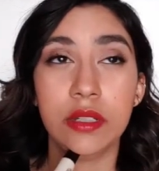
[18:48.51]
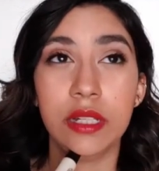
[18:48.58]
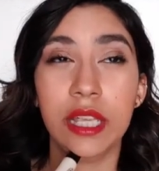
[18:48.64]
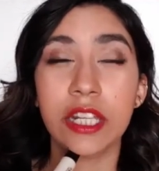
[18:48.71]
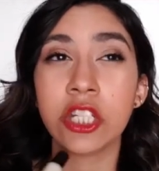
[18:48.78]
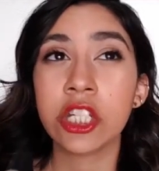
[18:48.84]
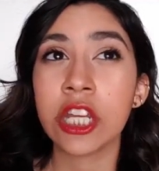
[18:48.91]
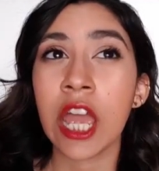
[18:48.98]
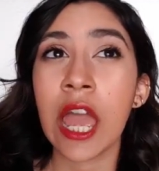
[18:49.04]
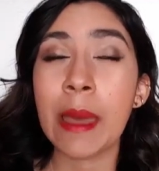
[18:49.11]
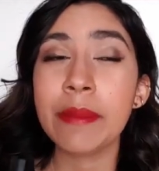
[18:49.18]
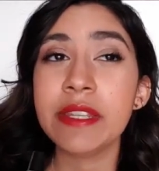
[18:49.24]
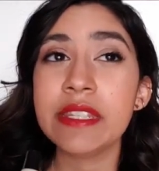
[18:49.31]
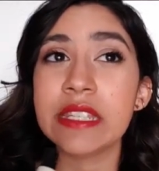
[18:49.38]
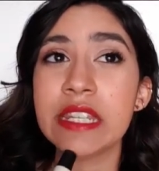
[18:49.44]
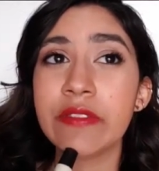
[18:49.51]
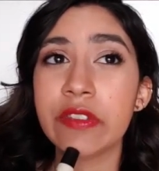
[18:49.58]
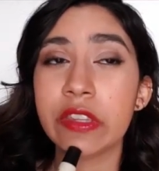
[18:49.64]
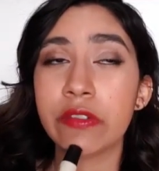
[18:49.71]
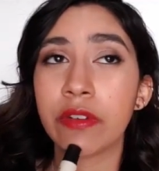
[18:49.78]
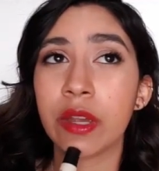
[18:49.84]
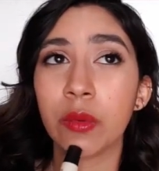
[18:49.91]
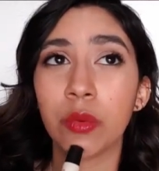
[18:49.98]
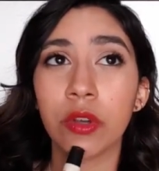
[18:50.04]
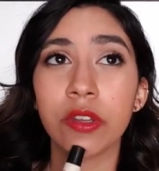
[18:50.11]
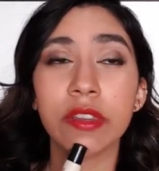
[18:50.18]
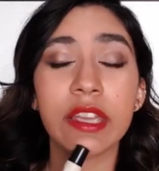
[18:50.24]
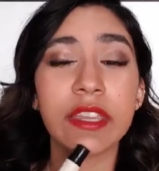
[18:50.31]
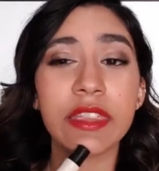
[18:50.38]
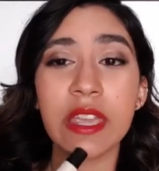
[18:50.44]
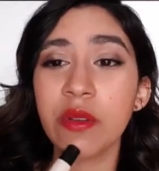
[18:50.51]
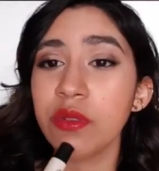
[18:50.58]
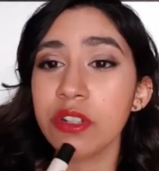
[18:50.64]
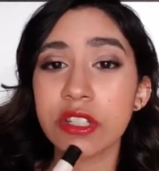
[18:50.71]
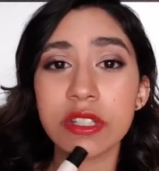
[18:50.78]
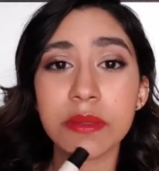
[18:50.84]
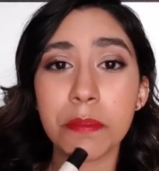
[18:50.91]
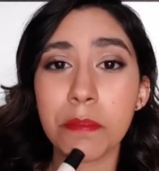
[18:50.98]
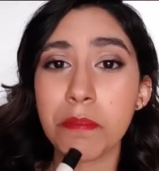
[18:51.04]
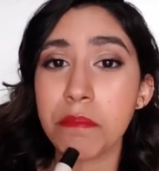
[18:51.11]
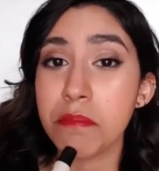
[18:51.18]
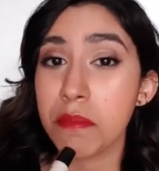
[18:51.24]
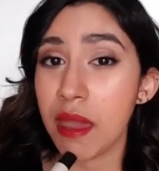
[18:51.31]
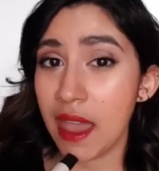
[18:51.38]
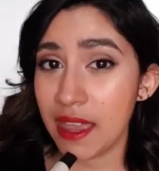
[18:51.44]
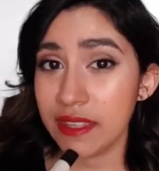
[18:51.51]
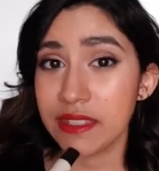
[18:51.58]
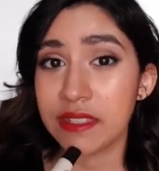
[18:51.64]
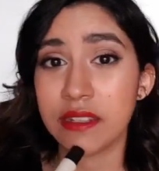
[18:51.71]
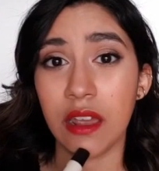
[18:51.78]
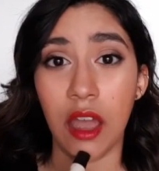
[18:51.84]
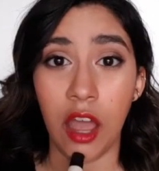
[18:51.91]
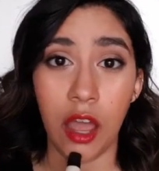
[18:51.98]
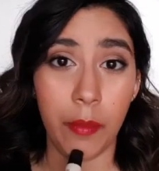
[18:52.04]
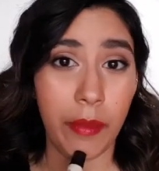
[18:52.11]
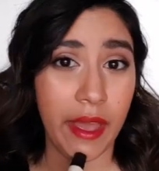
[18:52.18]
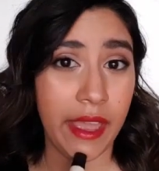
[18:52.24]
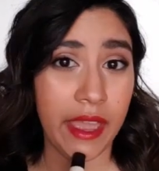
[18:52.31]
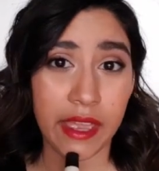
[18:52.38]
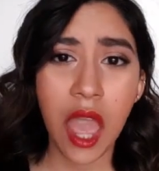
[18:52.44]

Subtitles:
Like chapped isn't even the right word. Like they were just messed up.